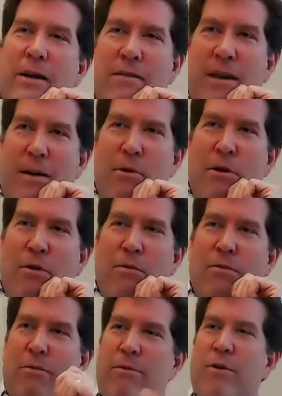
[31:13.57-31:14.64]
table,
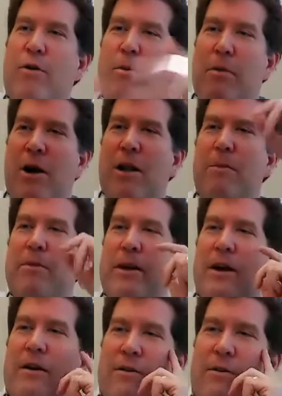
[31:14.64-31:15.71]
throwing a ball up in the
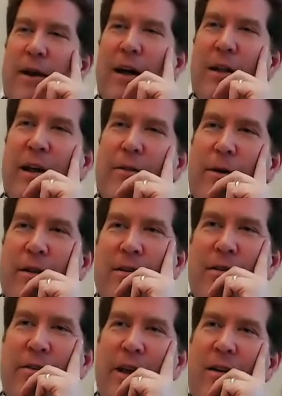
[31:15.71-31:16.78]
air to do Galilean
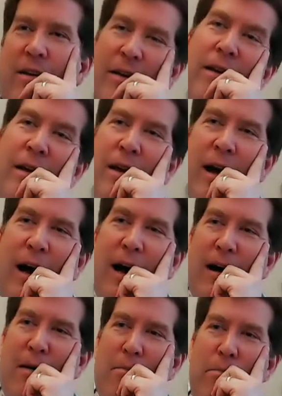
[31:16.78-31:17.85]
relativity.
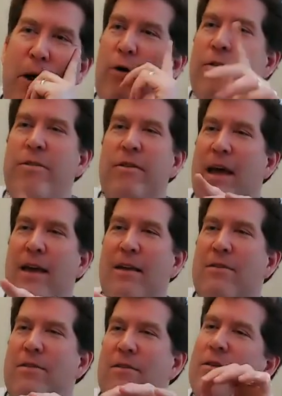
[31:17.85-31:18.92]
Both
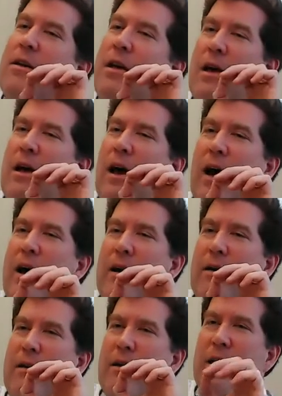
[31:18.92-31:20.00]
days,
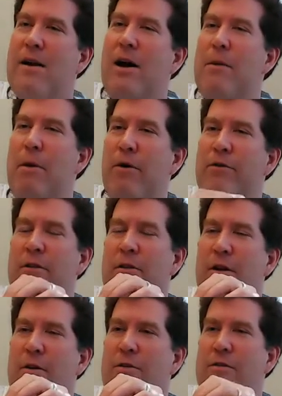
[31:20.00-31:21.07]
I posted
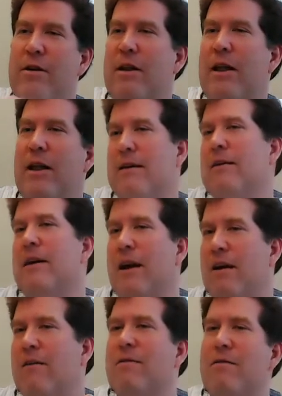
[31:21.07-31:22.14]
those, and I'm like, you
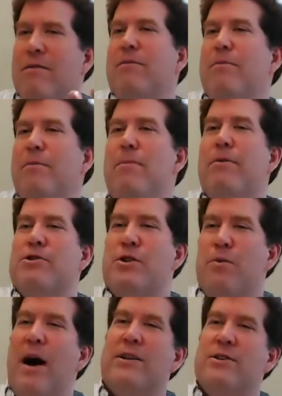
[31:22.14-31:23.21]
know, people should
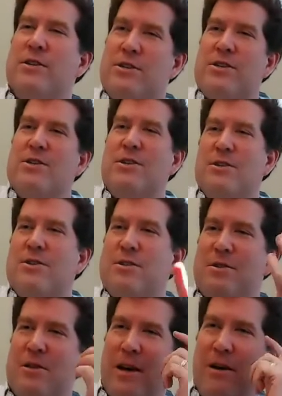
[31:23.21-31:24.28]
watch this, because
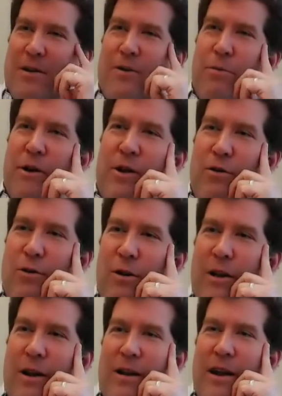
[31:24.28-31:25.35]
it's, you know, it's pretty
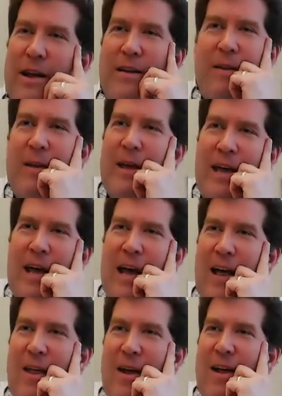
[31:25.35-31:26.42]
cool, and because kids
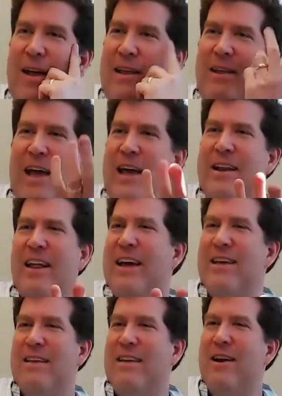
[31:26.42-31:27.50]
and it. And,
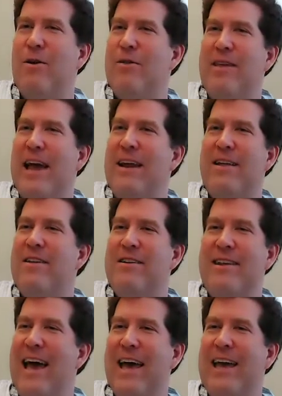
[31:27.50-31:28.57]
like, you know, at the end of the
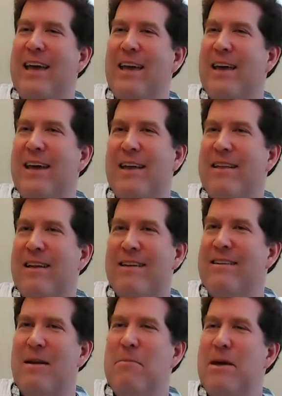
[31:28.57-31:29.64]
day, at like
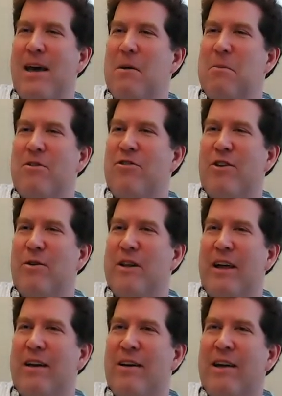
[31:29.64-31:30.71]
10 p.m., it's showing
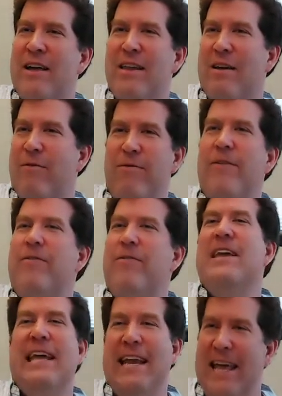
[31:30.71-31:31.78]
like
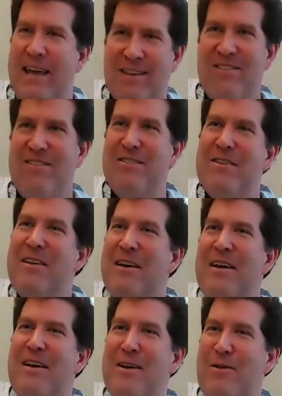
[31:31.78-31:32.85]
15 hits,
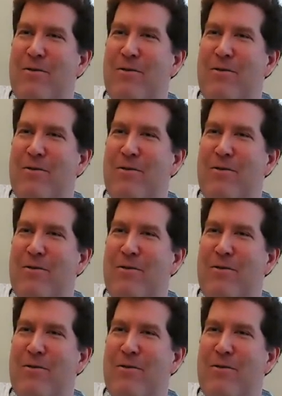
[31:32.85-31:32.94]
you know,